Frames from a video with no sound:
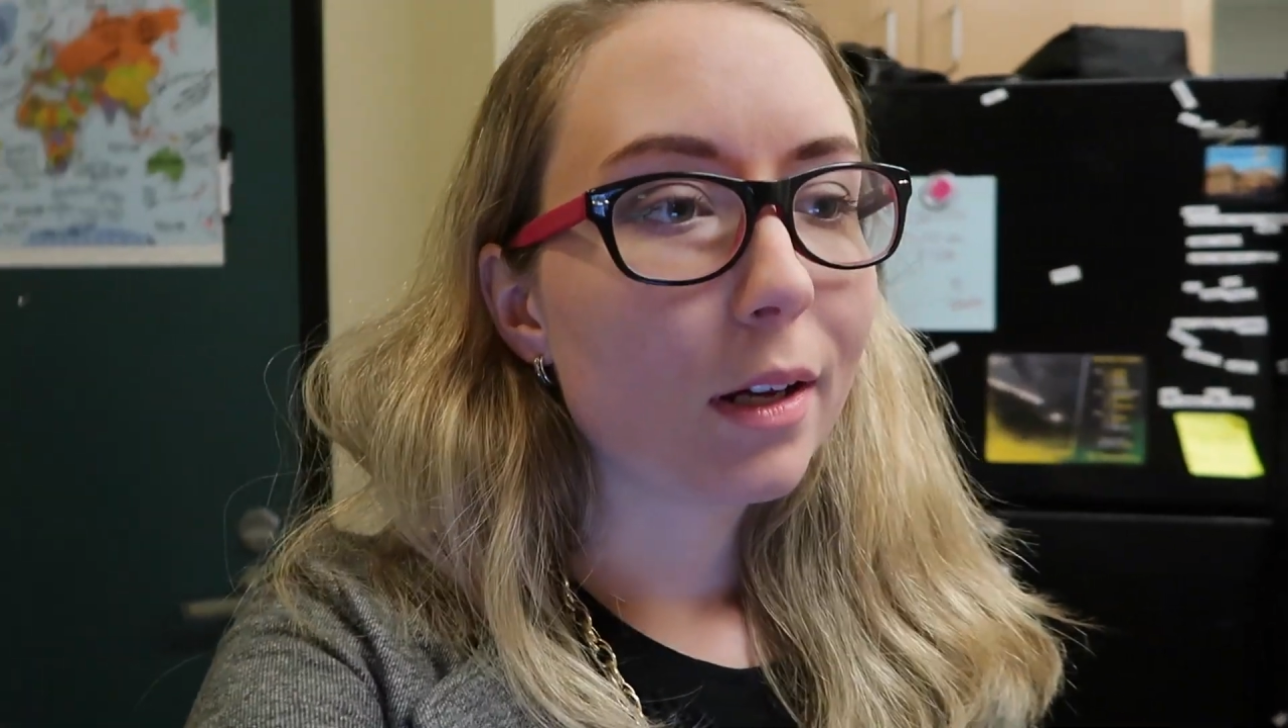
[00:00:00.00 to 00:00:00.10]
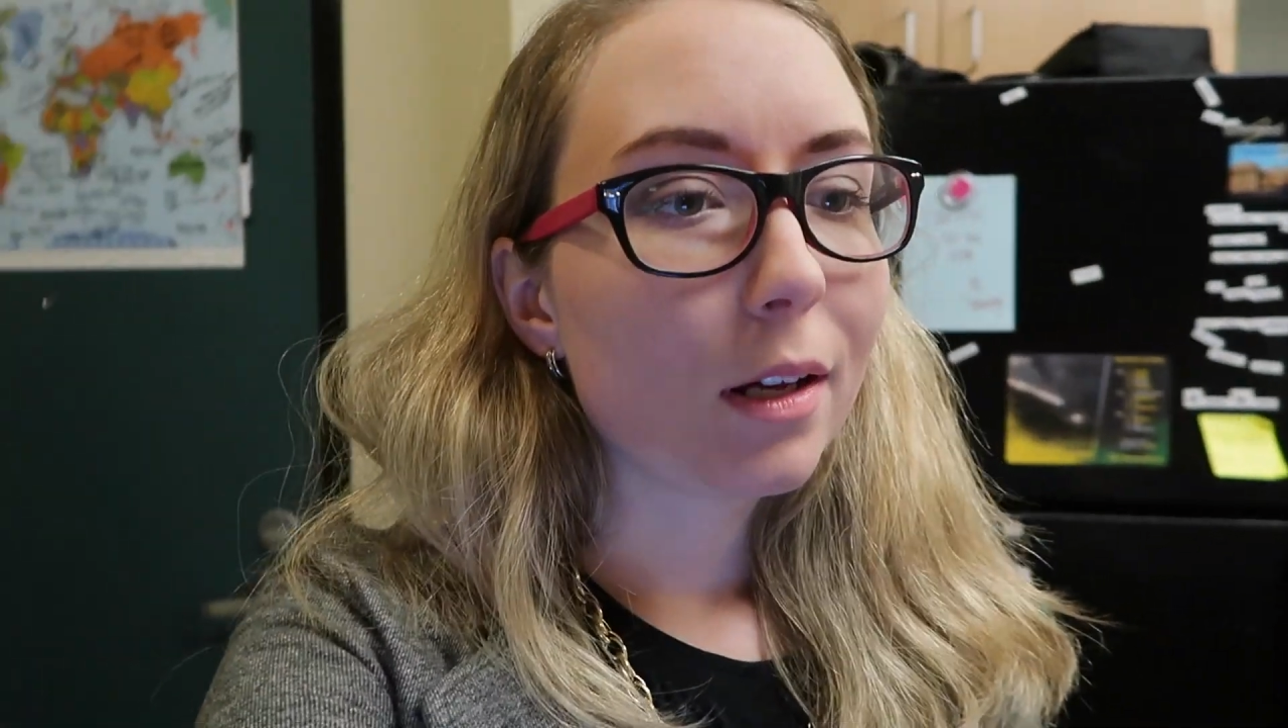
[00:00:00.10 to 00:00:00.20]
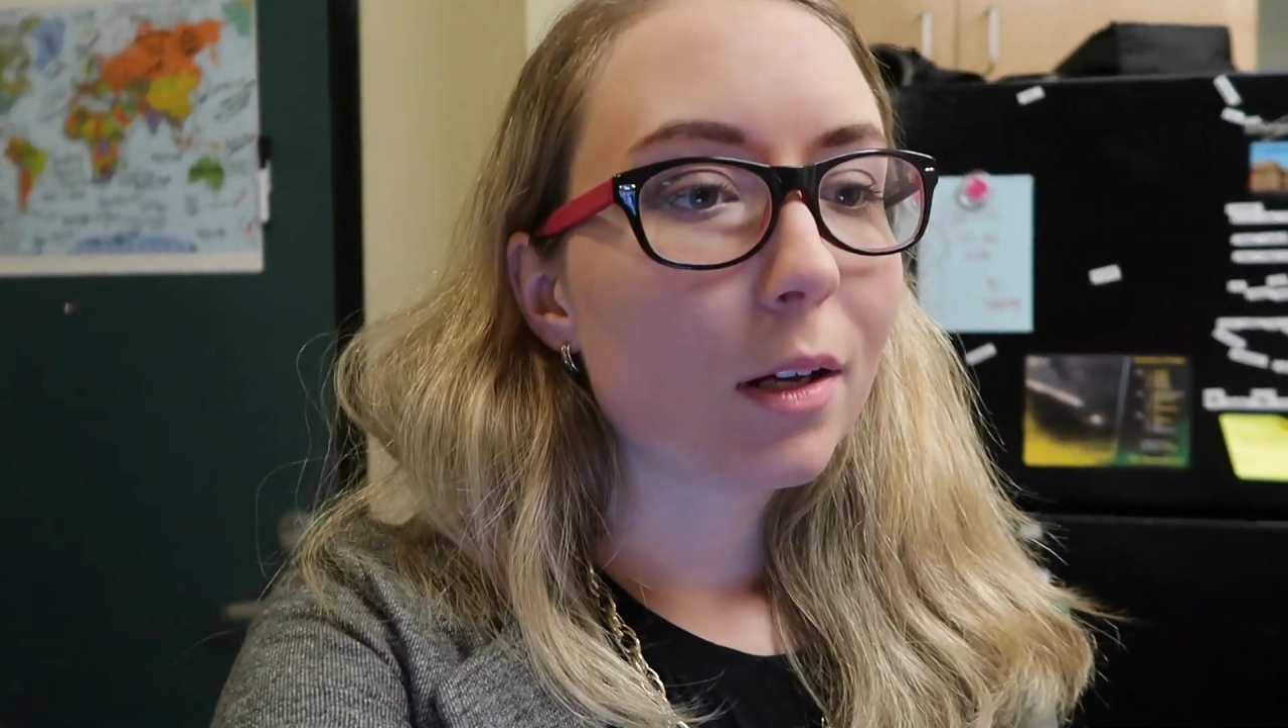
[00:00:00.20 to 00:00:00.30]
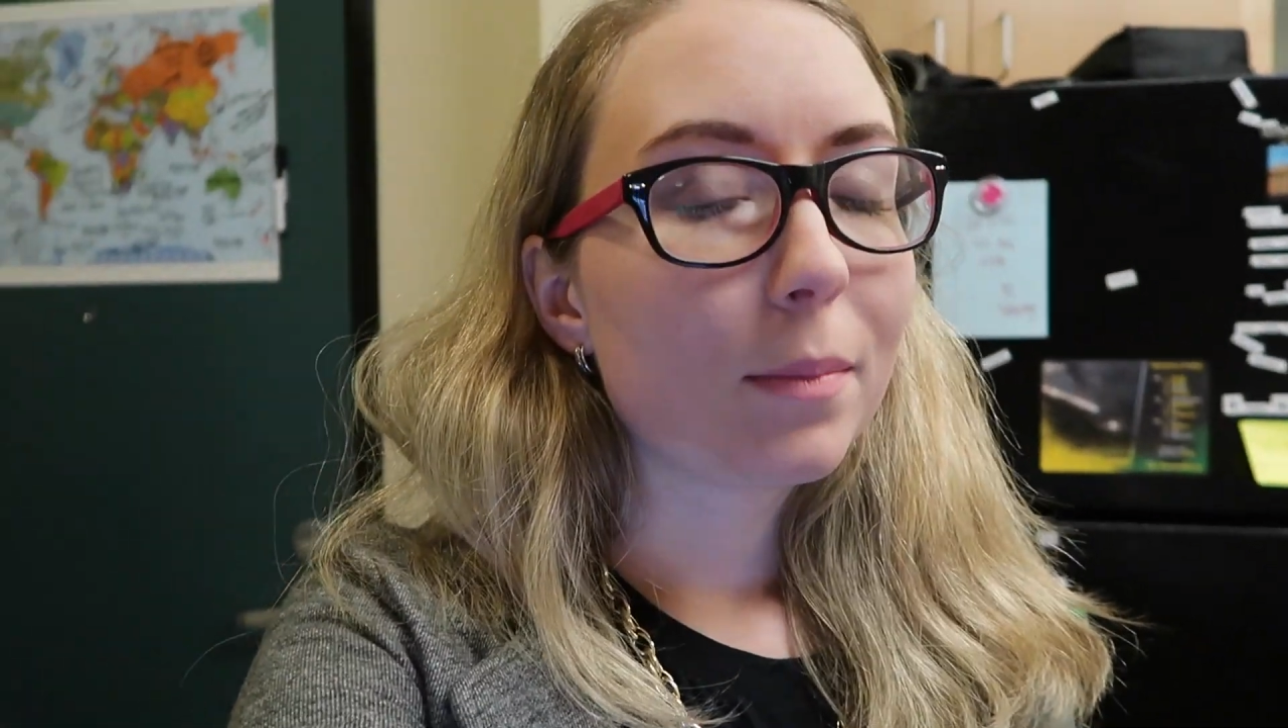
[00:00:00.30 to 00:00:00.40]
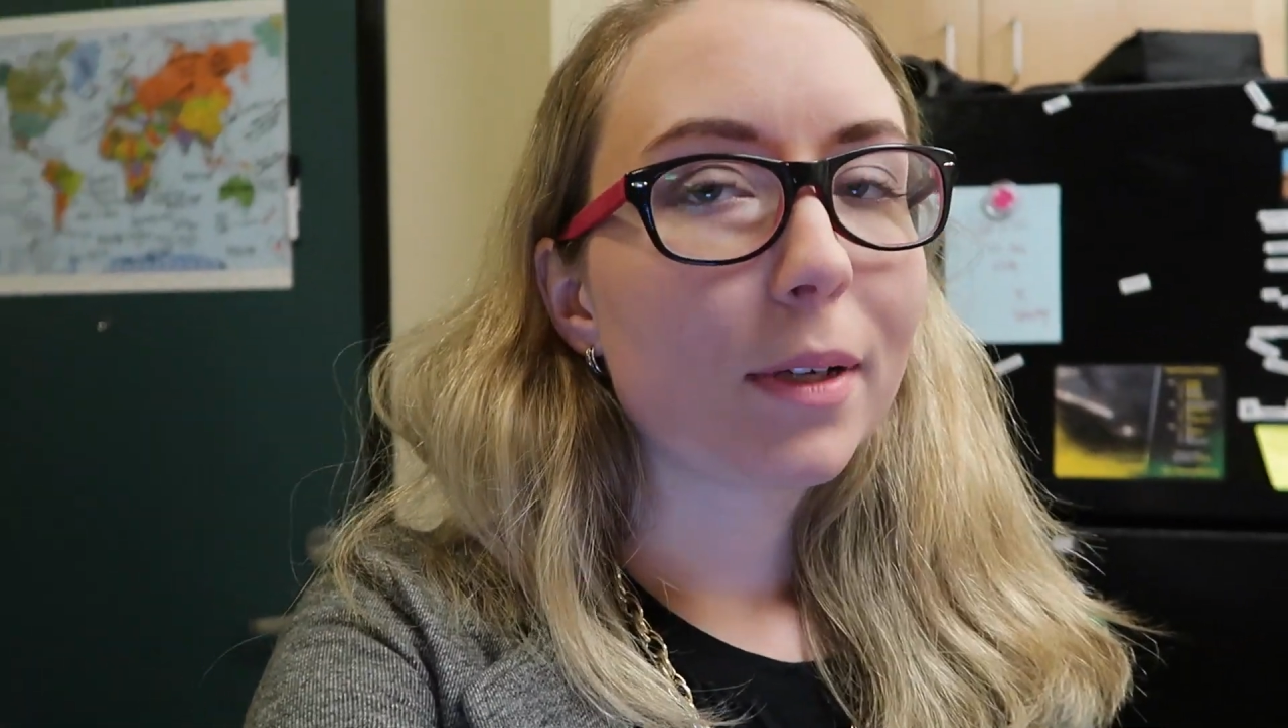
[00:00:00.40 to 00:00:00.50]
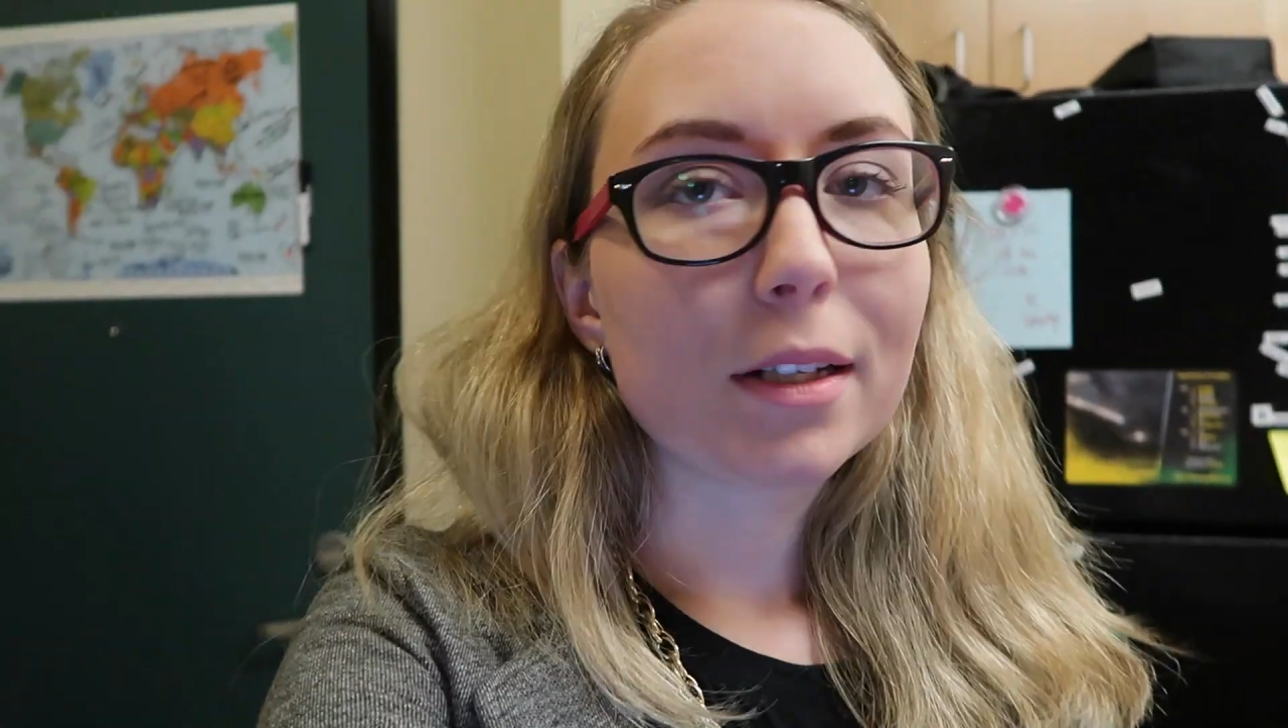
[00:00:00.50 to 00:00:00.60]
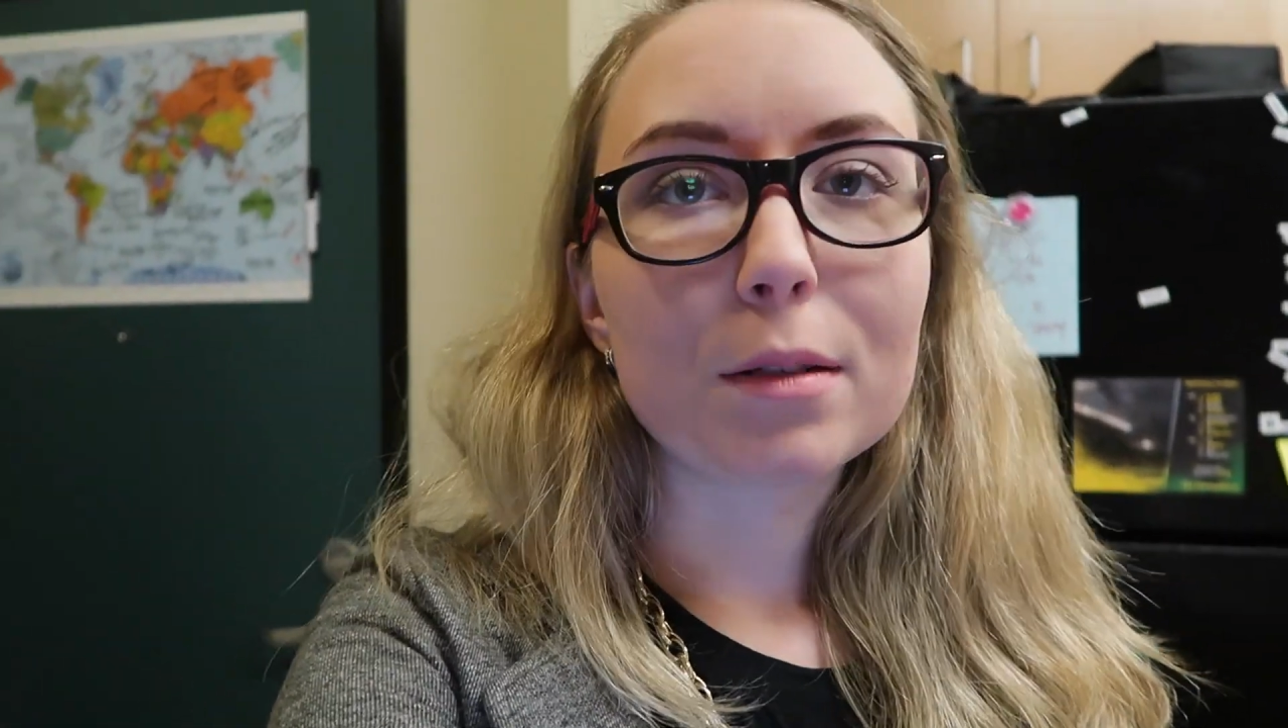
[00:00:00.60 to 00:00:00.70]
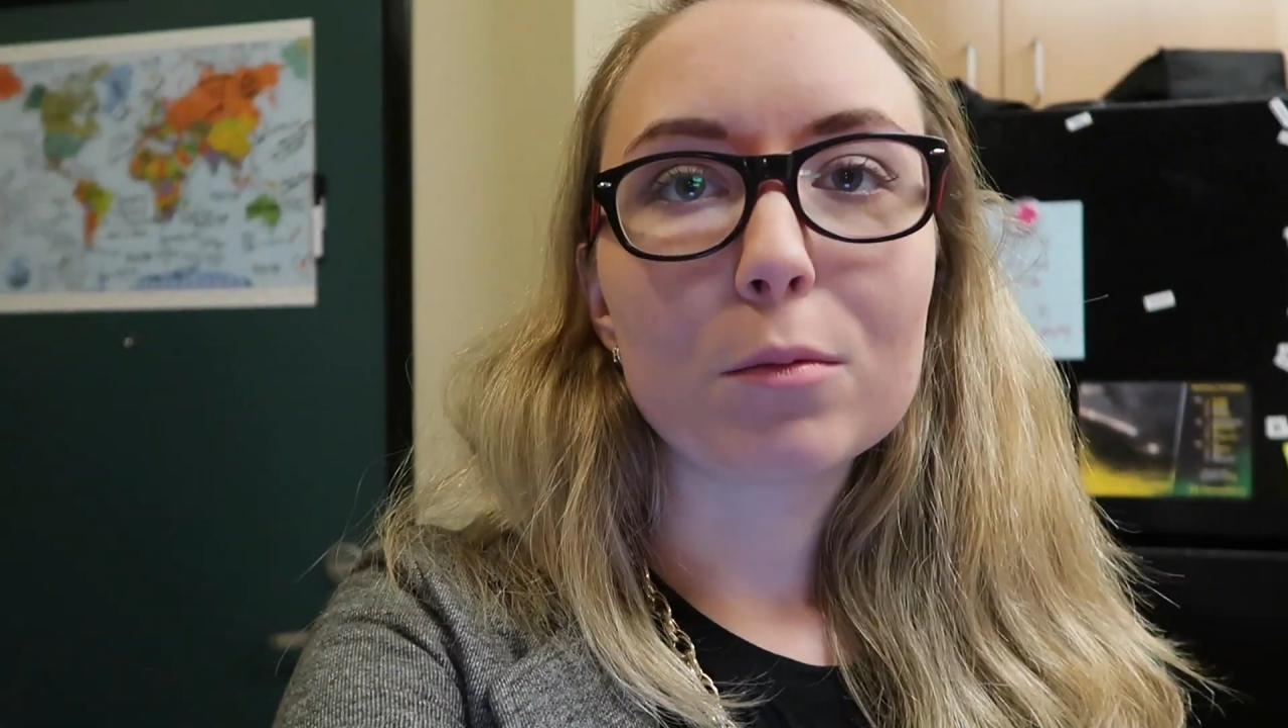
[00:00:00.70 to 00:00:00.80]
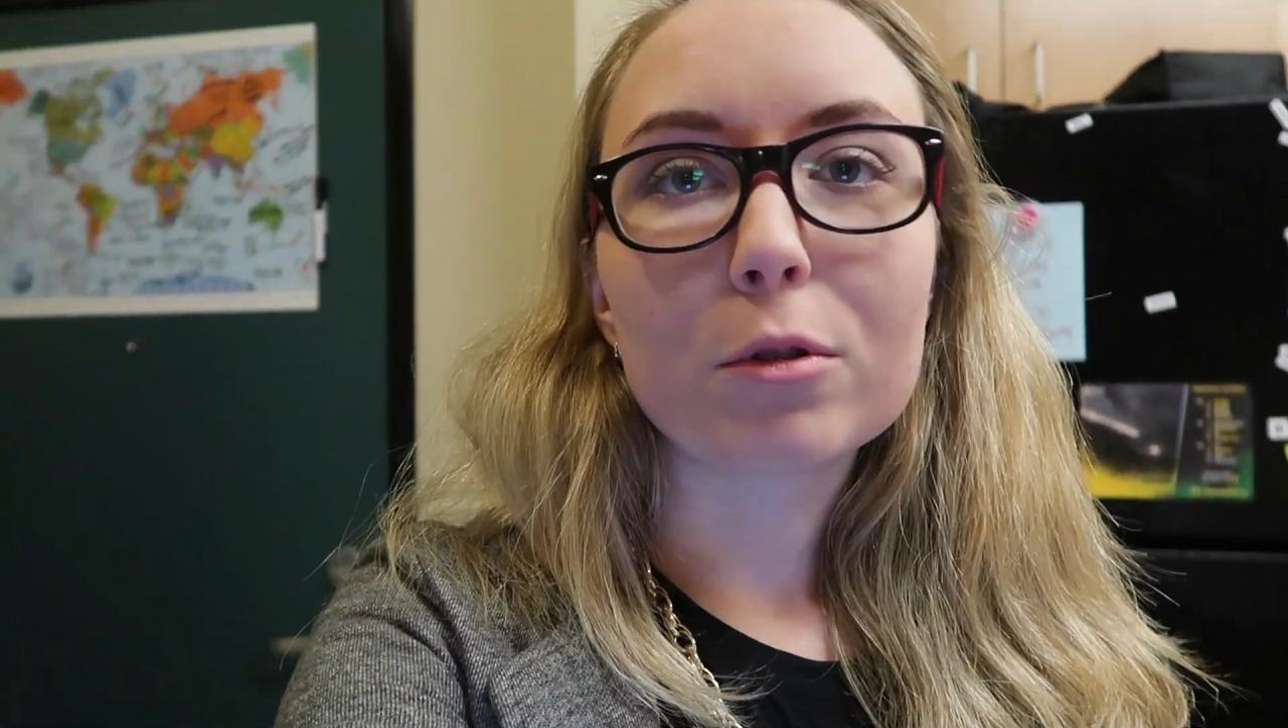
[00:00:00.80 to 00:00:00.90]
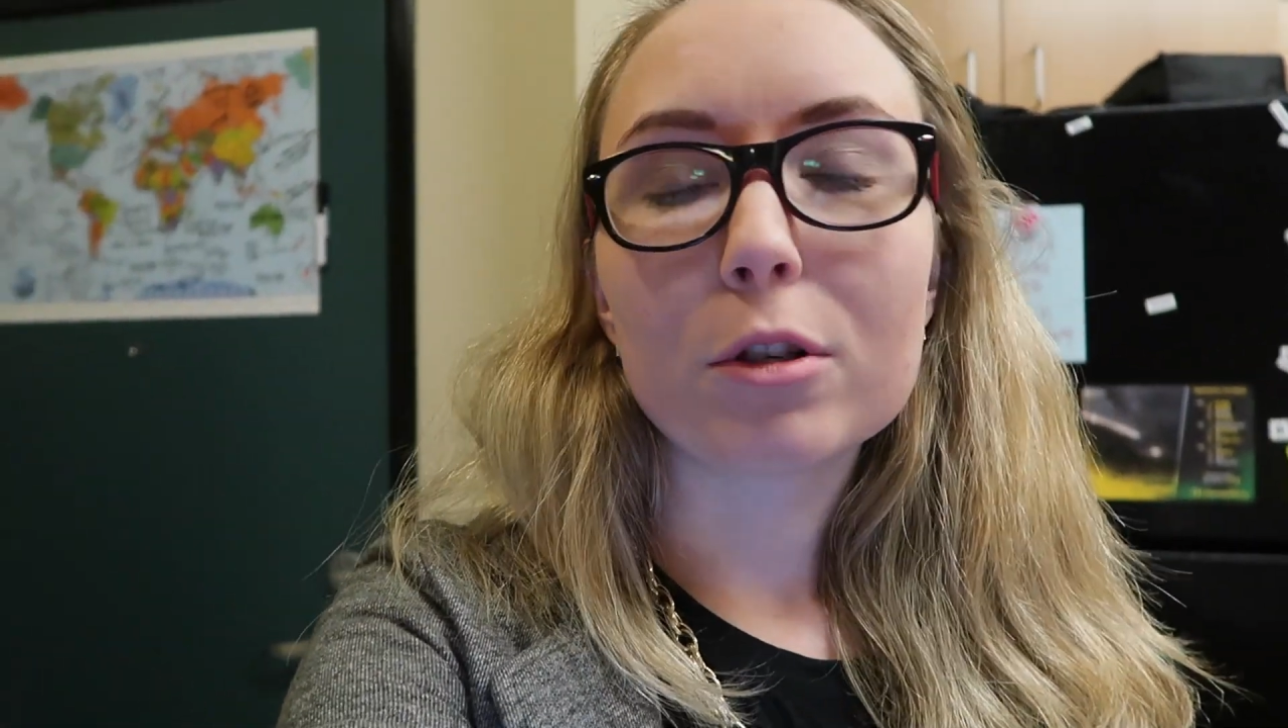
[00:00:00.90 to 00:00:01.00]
nice and